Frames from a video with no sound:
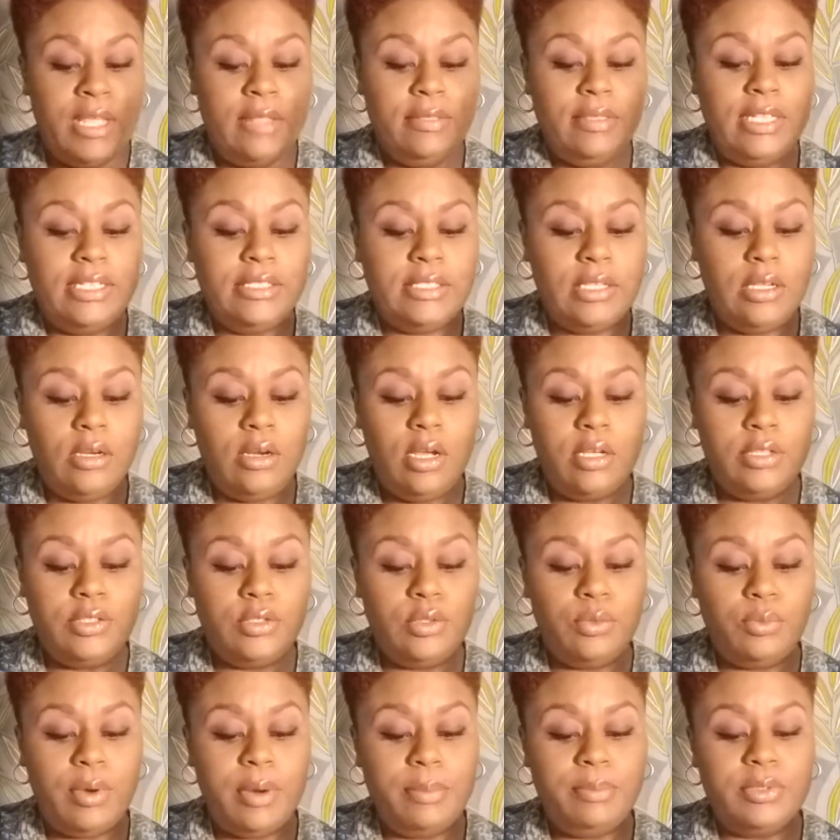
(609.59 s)
This can also
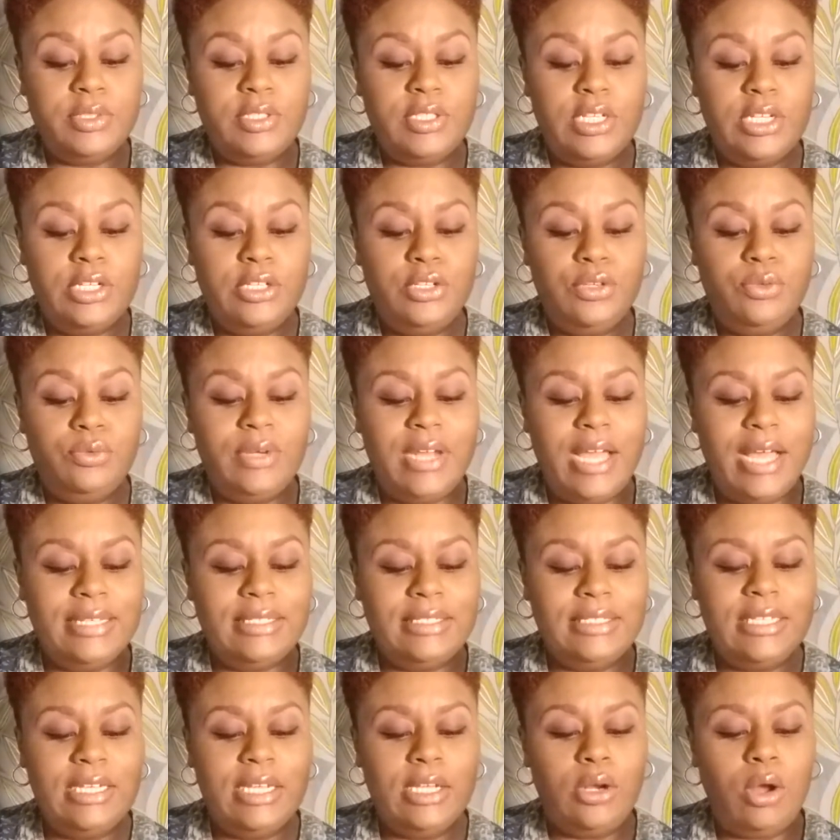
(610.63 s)
represent you not
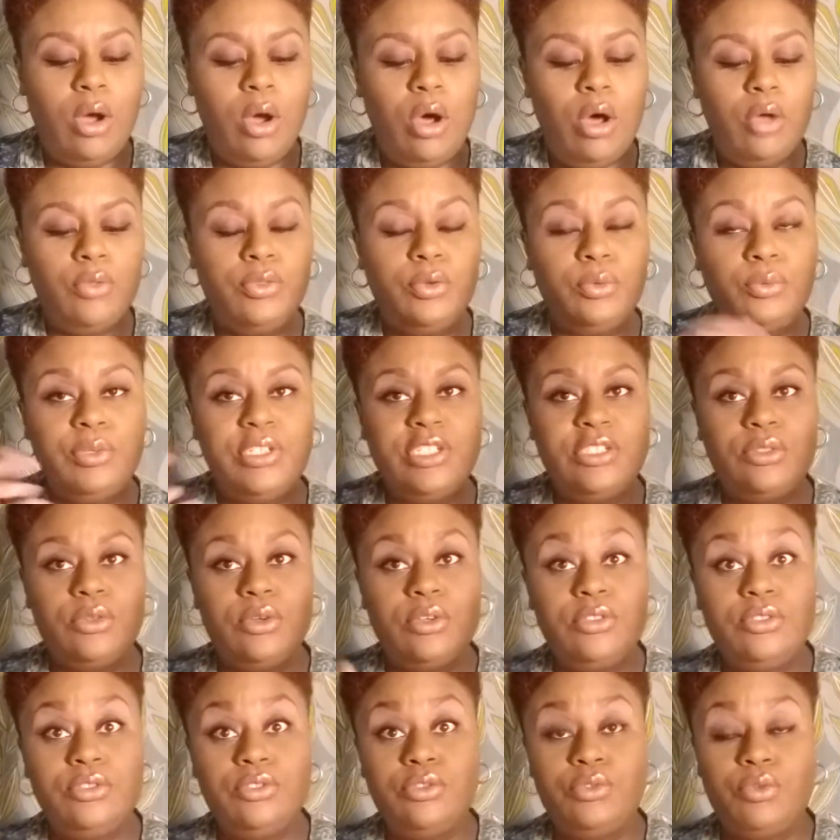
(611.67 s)
seeing all the
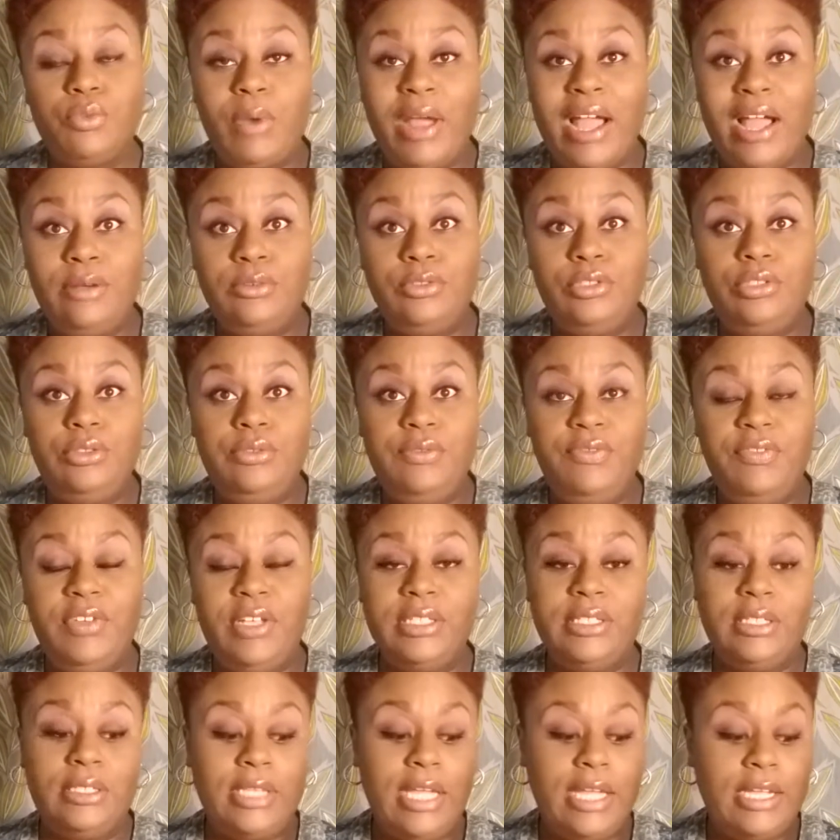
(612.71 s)
resources around you,
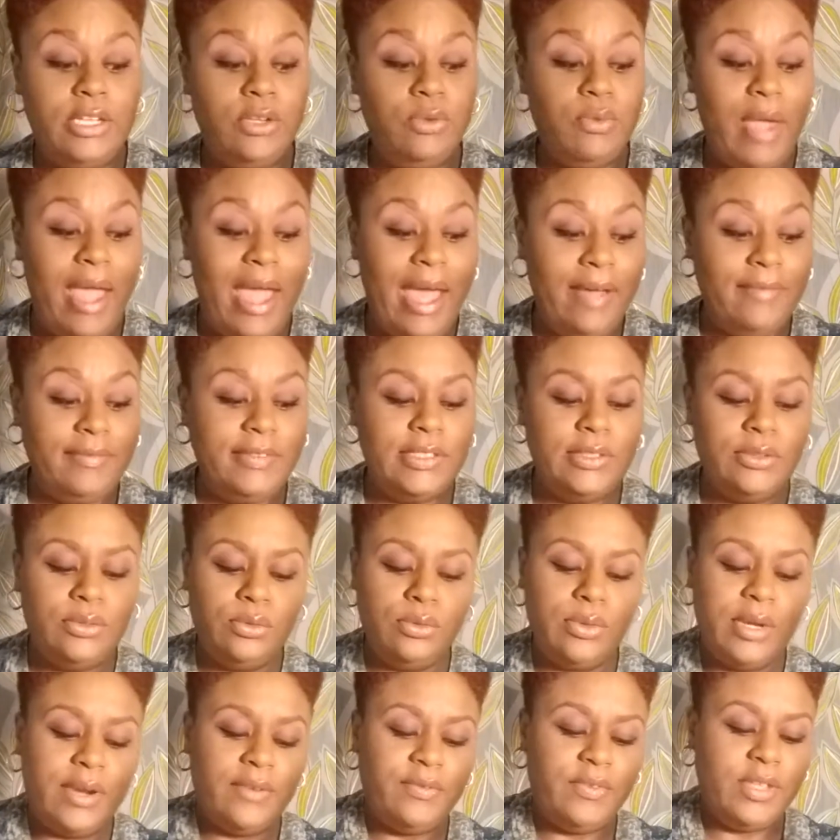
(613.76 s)
feeling like you have to
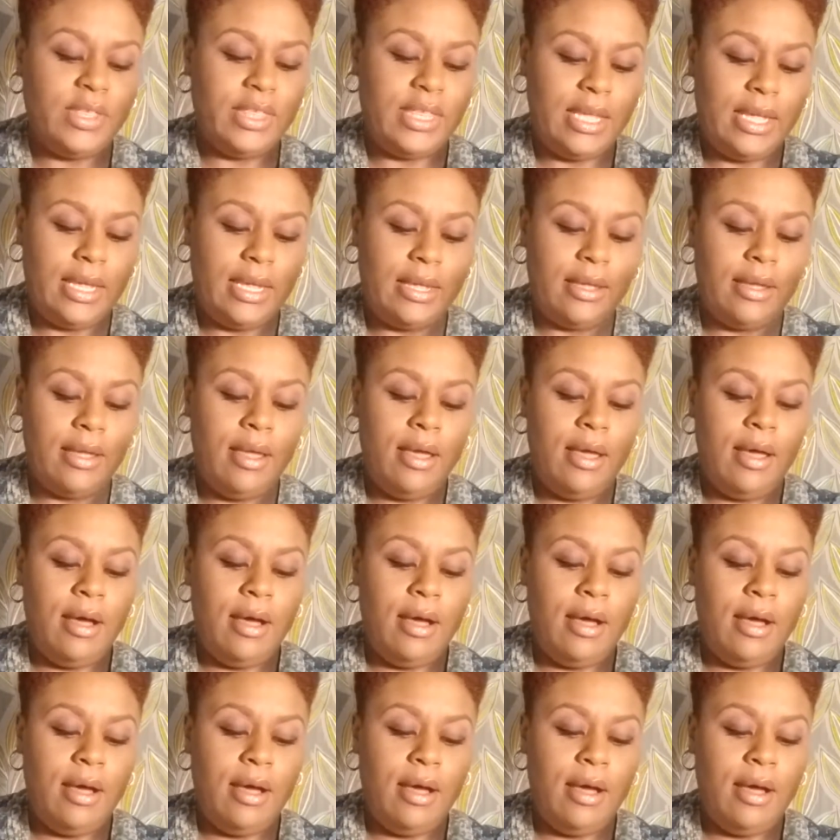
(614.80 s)
do everything